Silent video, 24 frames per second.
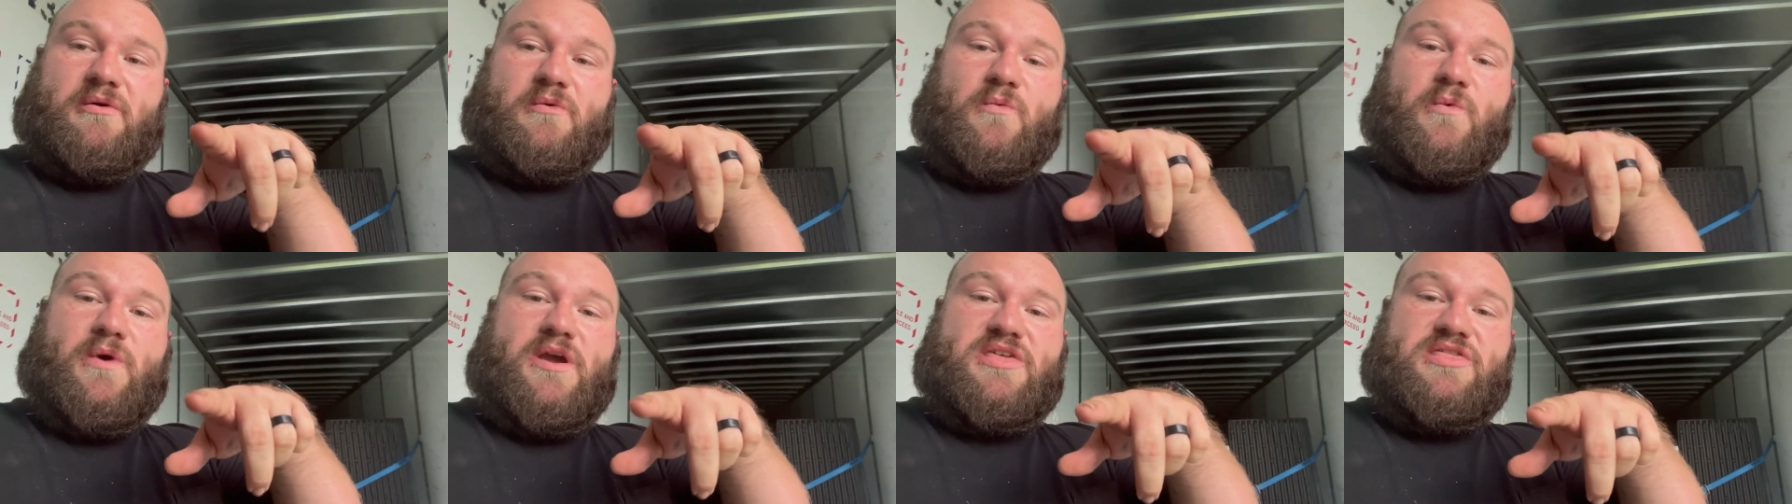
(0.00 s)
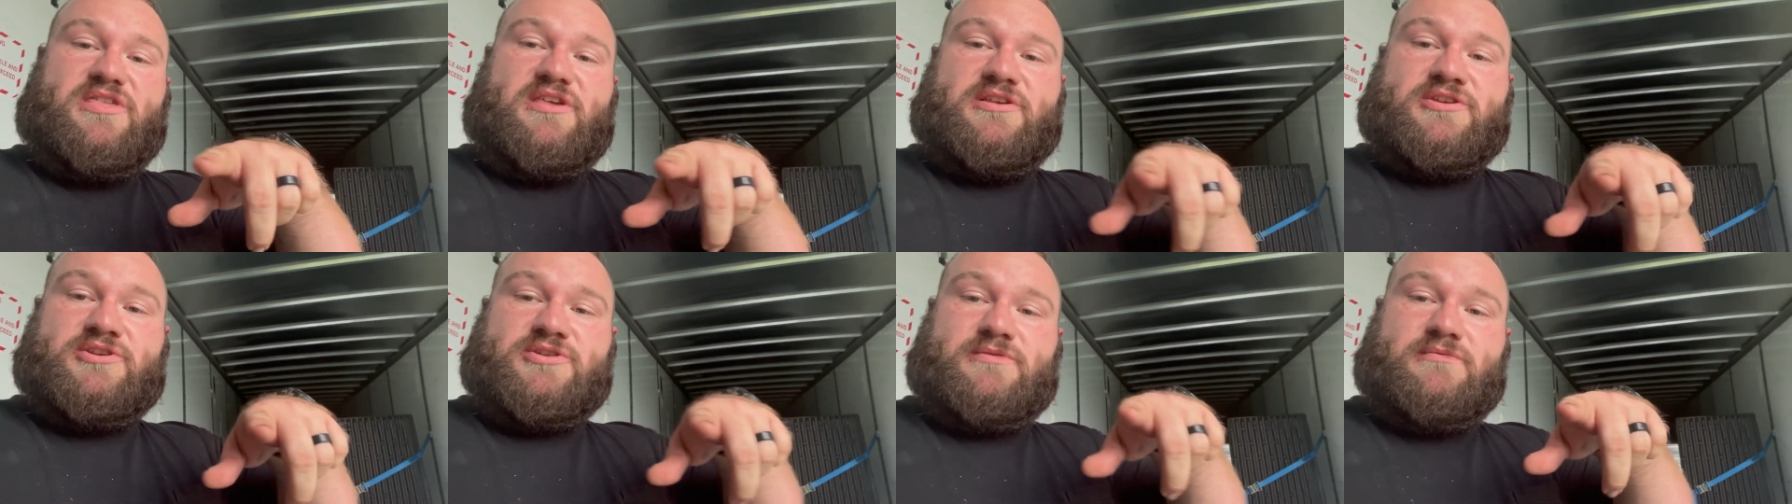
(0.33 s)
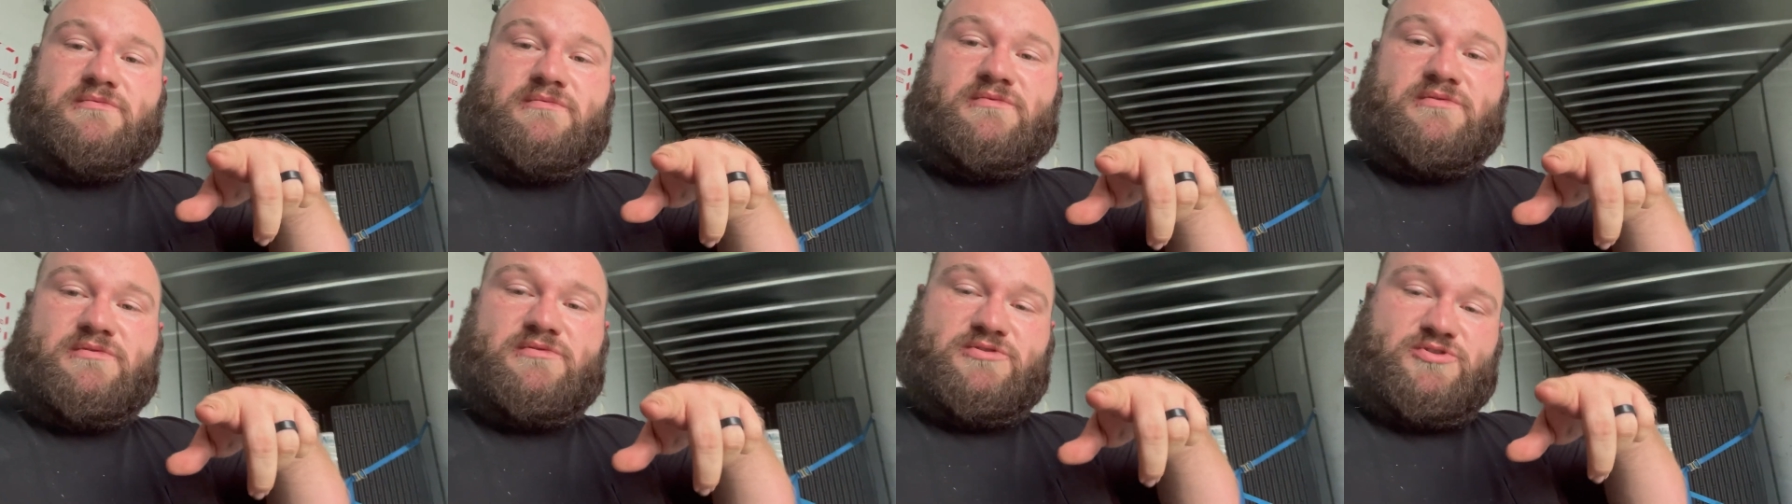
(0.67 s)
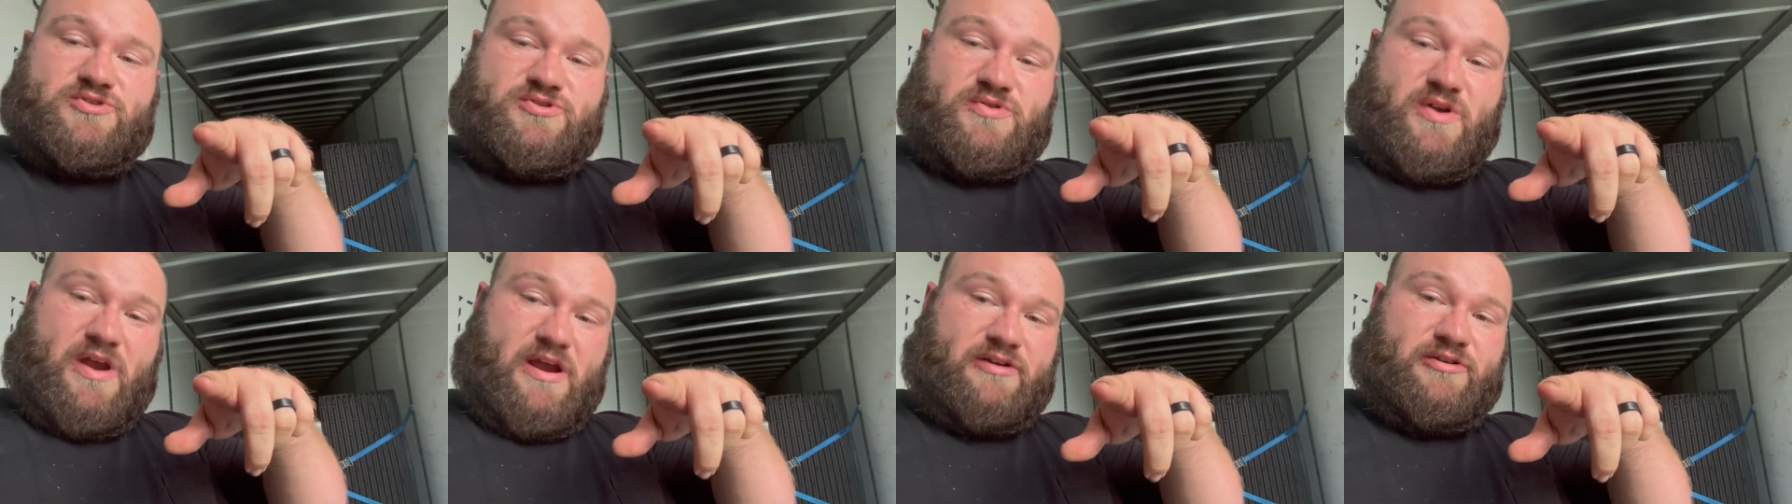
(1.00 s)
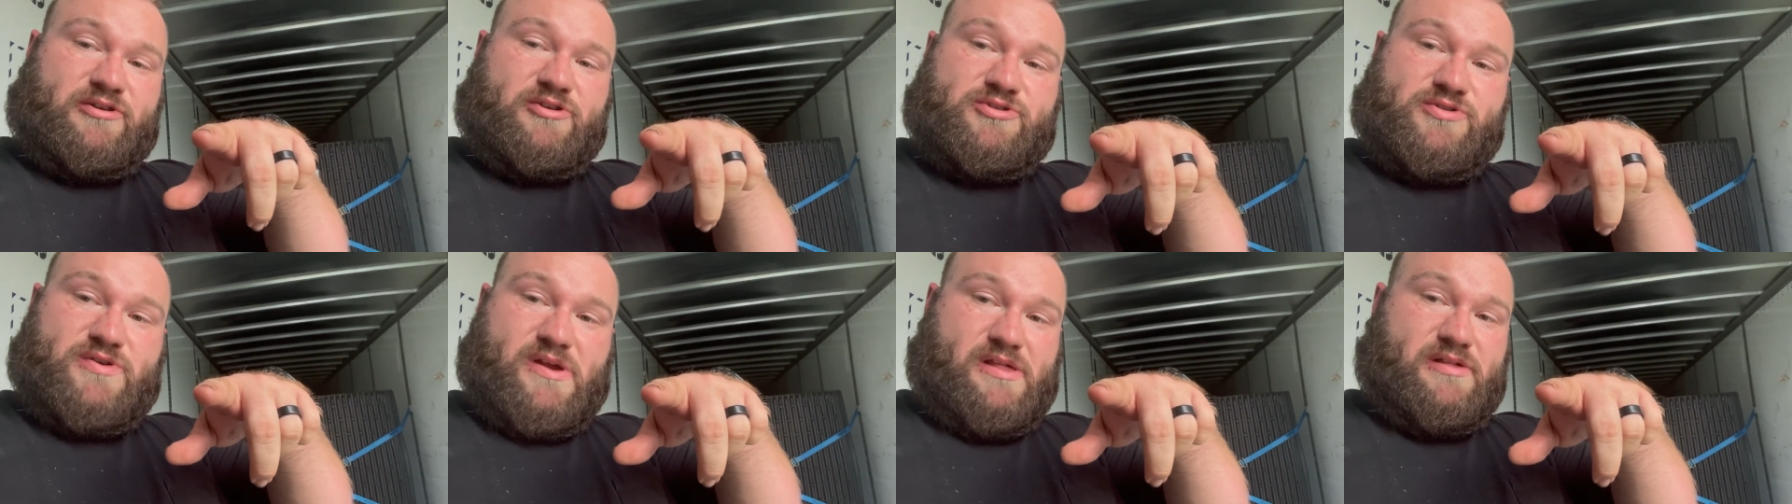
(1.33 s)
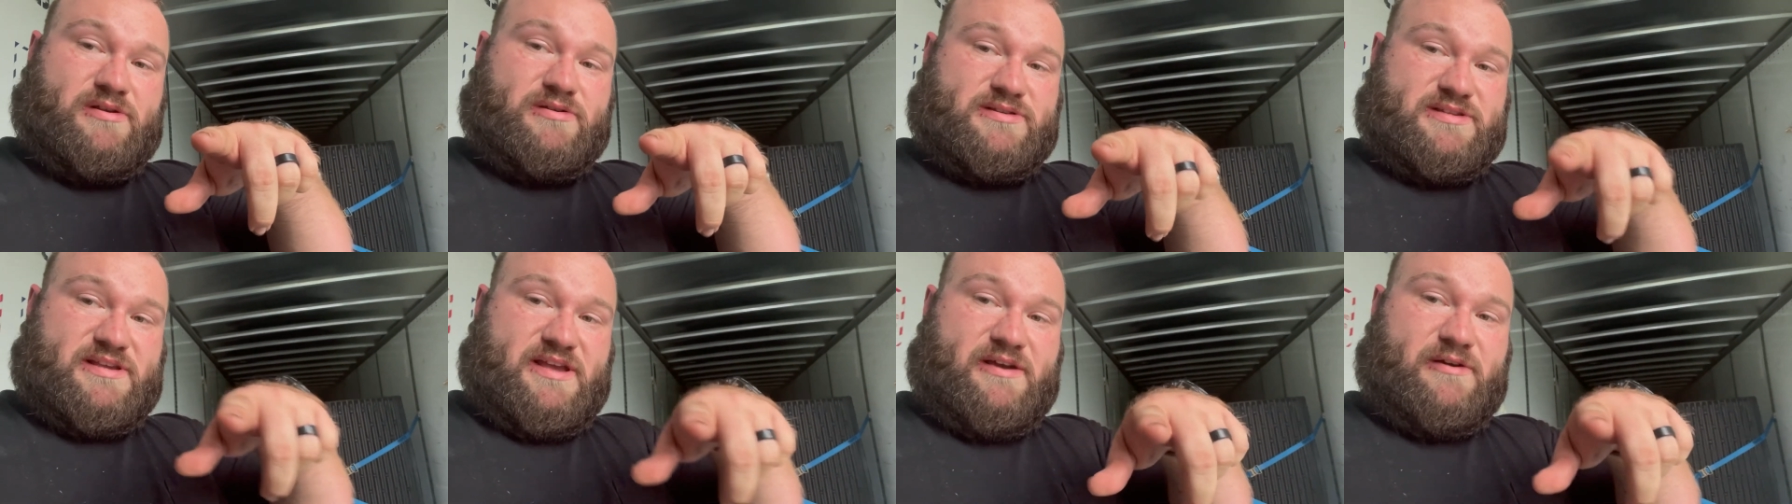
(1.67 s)
weigh these tractor
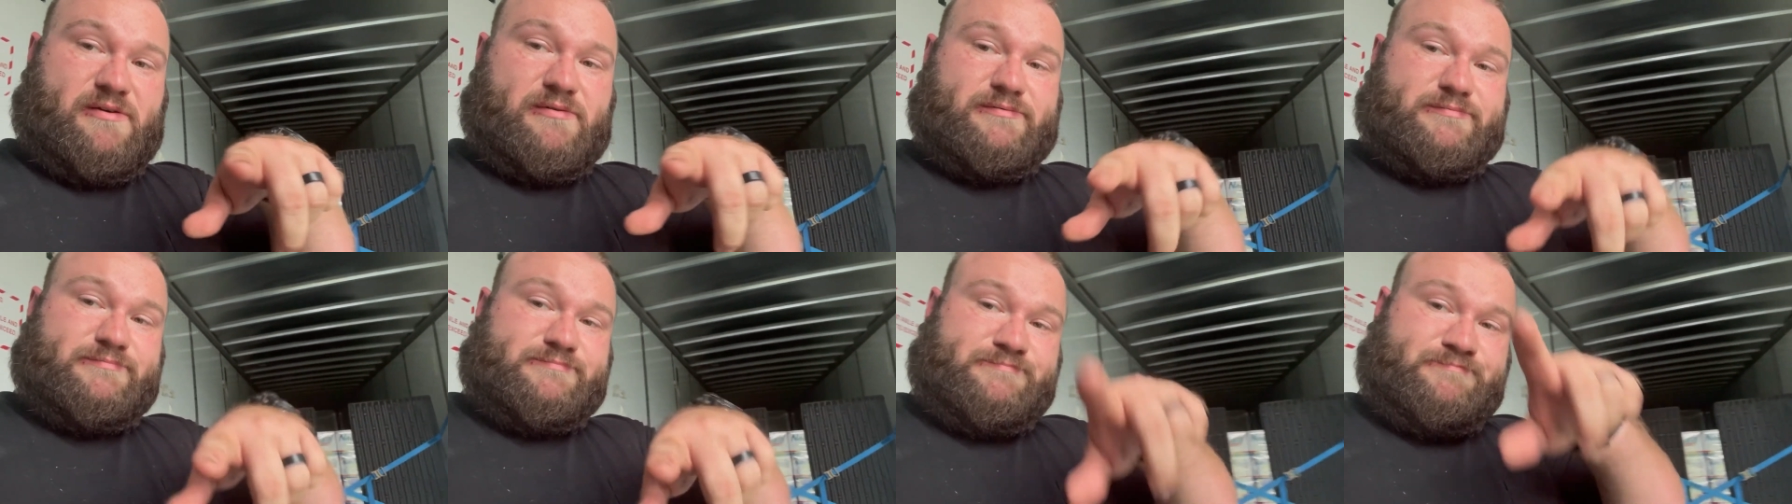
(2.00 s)
trailers out.